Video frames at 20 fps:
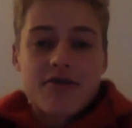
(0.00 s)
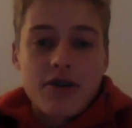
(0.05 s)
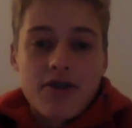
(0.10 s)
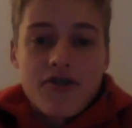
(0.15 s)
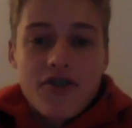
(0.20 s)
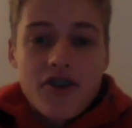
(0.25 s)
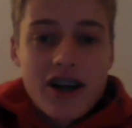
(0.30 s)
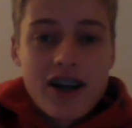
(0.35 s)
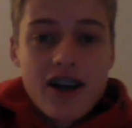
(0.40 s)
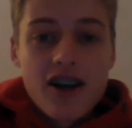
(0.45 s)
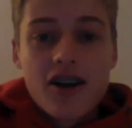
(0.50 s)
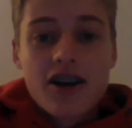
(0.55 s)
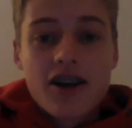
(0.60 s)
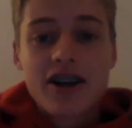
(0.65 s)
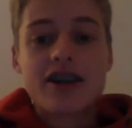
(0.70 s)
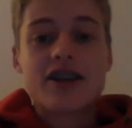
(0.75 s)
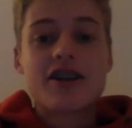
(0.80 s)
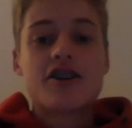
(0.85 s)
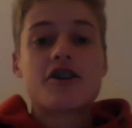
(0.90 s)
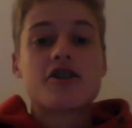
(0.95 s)
we're very
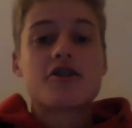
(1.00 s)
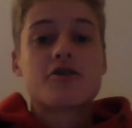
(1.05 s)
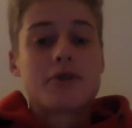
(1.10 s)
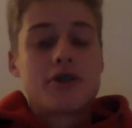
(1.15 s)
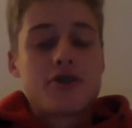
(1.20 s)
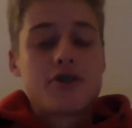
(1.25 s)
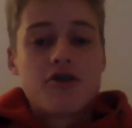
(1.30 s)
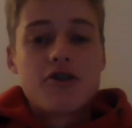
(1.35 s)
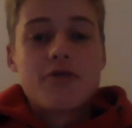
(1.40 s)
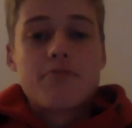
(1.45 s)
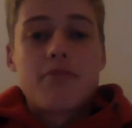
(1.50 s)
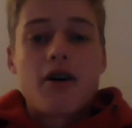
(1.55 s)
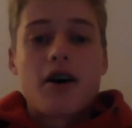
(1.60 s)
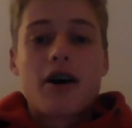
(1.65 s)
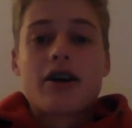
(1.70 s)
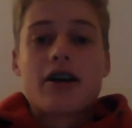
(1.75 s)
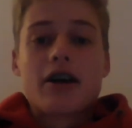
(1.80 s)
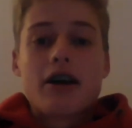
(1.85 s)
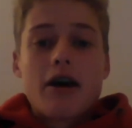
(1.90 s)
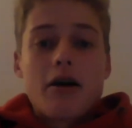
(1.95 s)
lucky to be joined
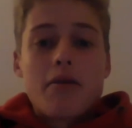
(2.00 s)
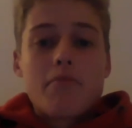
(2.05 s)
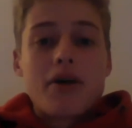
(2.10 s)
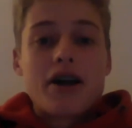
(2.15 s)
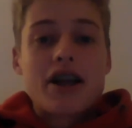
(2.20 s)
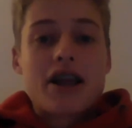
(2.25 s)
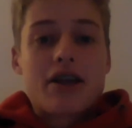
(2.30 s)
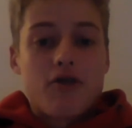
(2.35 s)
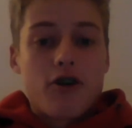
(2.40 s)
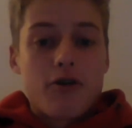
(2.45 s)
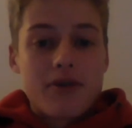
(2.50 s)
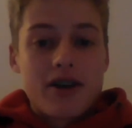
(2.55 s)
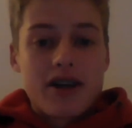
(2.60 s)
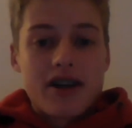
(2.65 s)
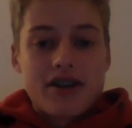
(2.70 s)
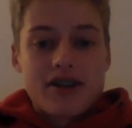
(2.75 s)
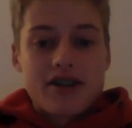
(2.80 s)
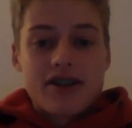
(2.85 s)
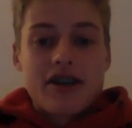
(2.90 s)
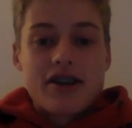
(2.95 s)
by Manny
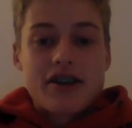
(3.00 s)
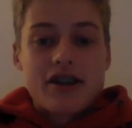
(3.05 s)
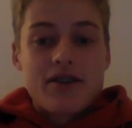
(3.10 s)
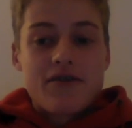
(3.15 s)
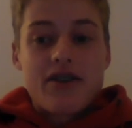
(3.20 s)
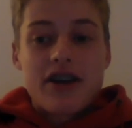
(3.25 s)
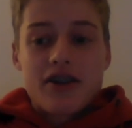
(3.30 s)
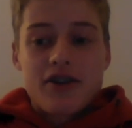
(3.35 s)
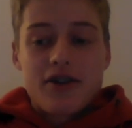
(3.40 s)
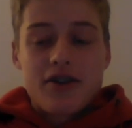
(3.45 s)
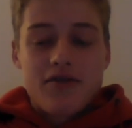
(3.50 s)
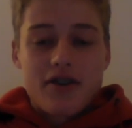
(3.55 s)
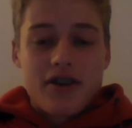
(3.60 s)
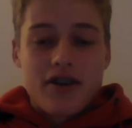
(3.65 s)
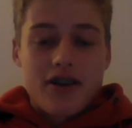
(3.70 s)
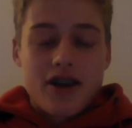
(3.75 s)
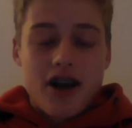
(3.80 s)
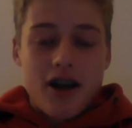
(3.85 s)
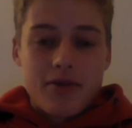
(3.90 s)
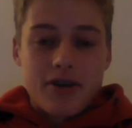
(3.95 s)
Robles. So thank you
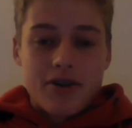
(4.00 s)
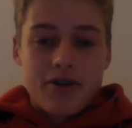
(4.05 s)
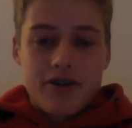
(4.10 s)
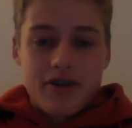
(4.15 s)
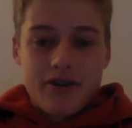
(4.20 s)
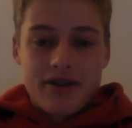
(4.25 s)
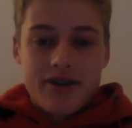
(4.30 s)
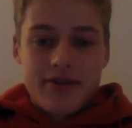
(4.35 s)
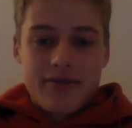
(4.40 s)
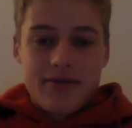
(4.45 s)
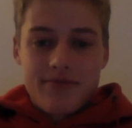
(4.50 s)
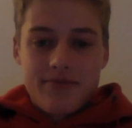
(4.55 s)
for coming on.